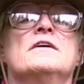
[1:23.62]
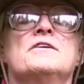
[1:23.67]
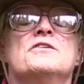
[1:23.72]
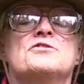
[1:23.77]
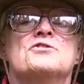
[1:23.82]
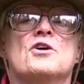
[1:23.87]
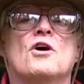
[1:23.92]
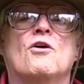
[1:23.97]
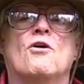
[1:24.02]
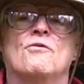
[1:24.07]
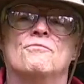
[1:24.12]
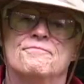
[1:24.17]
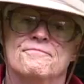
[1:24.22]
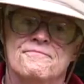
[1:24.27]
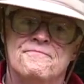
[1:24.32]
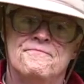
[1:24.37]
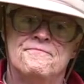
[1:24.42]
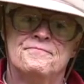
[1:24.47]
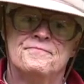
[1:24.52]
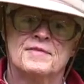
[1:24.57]
So,
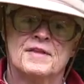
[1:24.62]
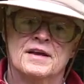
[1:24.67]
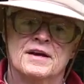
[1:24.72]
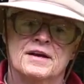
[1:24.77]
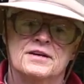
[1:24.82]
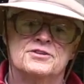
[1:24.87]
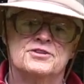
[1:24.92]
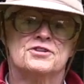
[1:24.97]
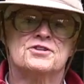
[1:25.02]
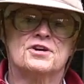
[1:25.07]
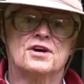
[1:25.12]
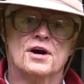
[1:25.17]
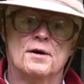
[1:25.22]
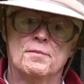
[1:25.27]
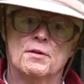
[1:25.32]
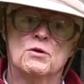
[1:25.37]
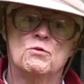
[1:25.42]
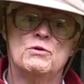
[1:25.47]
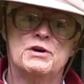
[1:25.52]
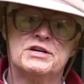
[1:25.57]
just a
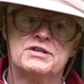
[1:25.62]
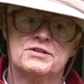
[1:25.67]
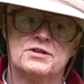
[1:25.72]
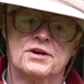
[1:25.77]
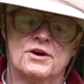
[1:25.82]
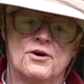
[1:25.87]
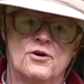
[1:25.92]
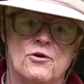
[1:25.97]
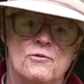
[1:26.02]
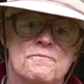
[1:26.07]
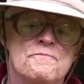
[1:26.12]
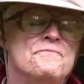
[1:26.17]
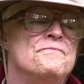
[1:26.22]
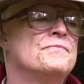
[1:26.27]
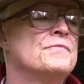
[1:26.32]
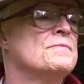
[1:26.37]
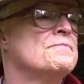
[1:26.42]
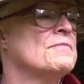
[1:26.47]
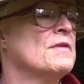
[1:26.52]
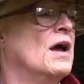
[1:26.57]
couple of weeks ago,
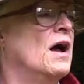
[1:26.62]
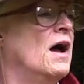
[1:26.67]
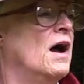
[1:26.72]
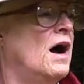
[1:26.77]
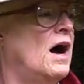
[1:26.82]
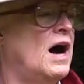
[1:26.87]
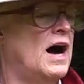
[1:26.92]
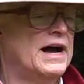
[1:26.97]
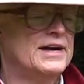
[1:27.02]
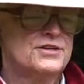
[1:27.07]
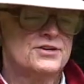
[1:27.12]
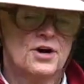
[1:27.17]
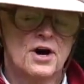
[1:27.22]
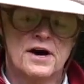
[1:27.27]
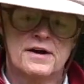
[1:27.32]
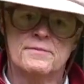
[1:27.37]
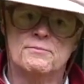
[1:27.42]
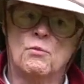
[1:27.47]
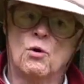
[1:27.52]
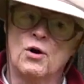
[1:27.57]
I
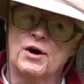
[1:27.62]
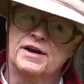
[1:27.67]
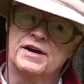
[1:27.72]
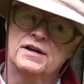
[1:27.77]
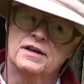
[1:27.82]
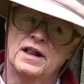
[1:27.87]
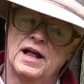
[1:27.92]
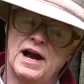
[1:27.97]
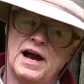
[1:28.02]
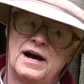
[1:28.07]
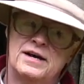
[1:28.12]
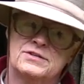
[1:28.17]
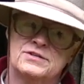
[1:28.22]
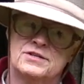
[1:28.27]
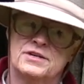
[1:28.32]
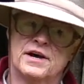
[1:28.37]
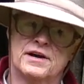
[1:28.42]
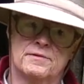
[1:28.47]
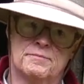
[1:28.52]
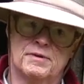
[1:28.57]
taught a morning
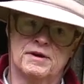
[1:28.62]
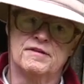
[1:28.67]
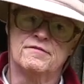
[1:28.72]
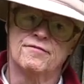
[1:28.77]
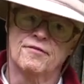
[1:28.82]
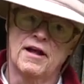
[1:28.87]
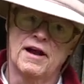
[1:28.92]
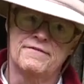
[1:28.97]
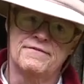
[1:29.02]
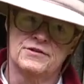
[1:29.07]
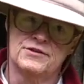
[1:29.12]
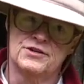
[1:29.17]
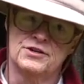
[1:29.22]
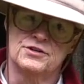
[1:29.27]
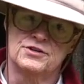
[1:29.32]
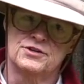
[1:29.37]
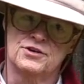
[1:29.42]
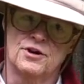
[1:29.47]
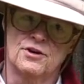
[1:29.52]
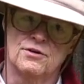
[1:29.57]
class at a big fly
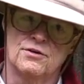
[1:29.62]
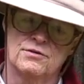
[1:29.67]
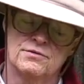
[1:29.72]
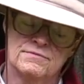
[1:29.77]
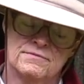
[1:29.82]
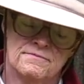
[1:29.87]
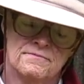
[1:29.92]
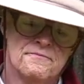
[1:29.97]
fishing show,